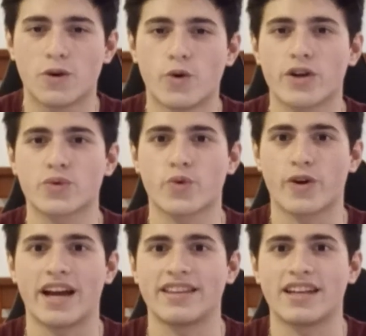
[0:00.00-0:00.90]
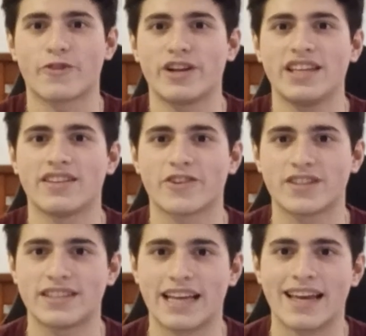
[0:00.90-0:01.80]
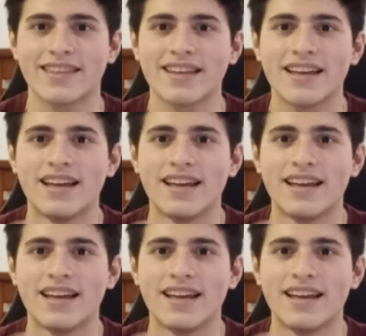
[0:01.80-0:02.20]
course where I didn't really understand